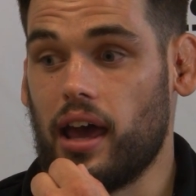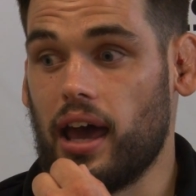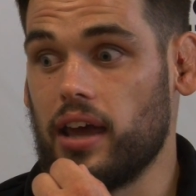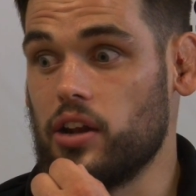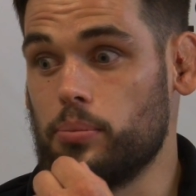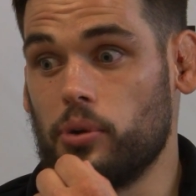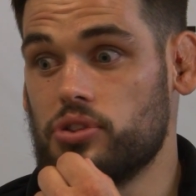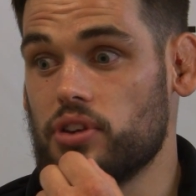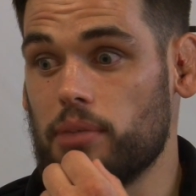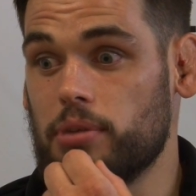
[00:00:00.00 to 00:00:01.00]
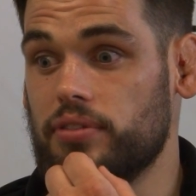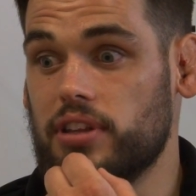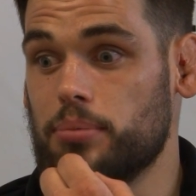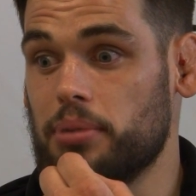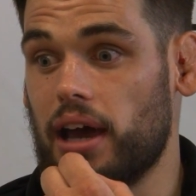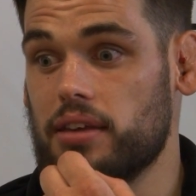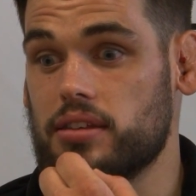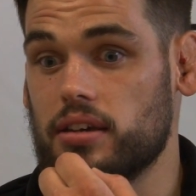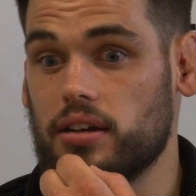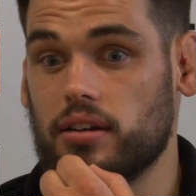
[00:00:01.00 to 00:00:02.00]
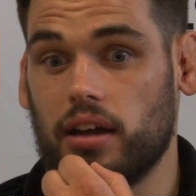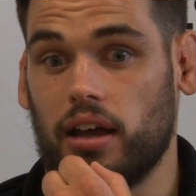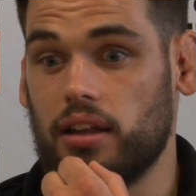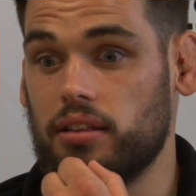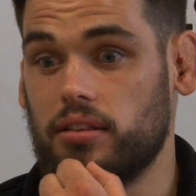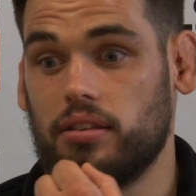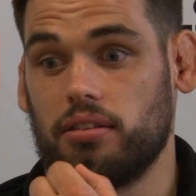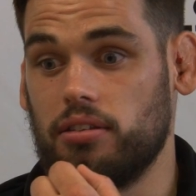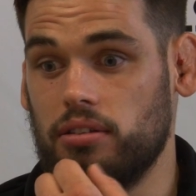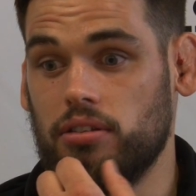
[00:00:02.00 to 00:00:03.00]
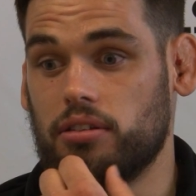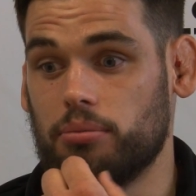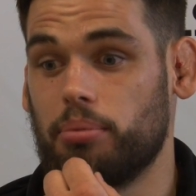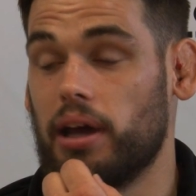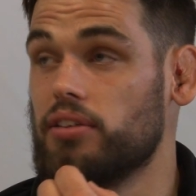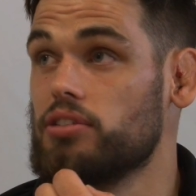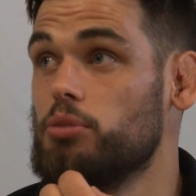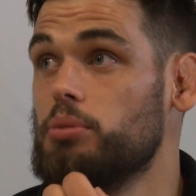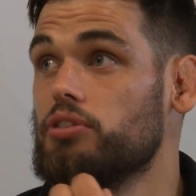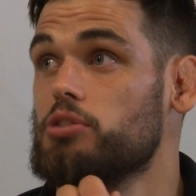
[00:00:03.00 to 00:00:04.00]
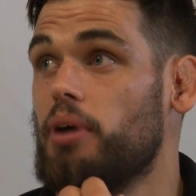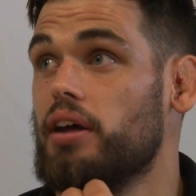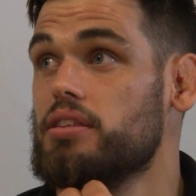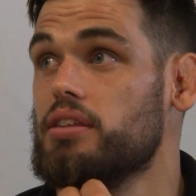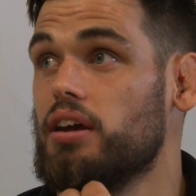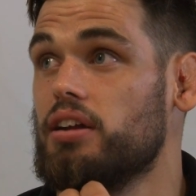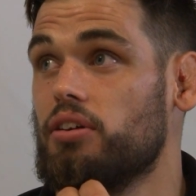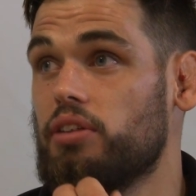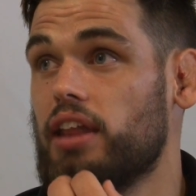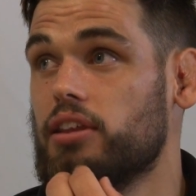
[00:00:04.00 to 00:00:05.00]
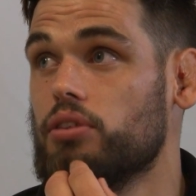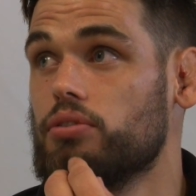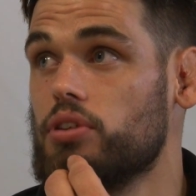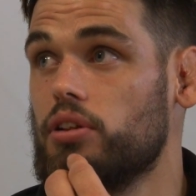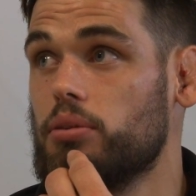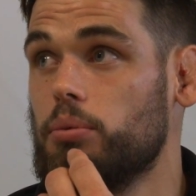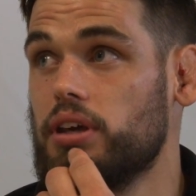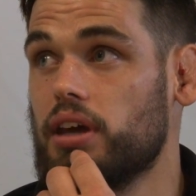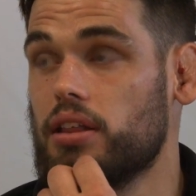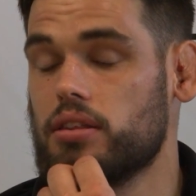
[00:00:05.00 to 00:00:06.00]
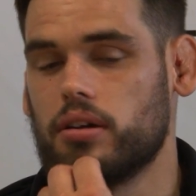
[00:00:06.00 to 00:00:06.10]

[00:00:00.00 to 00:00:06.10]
You know, Munster had a bit of a dip last year, and you can bet there's going to be a response there, and you know, they had a good result the weekend.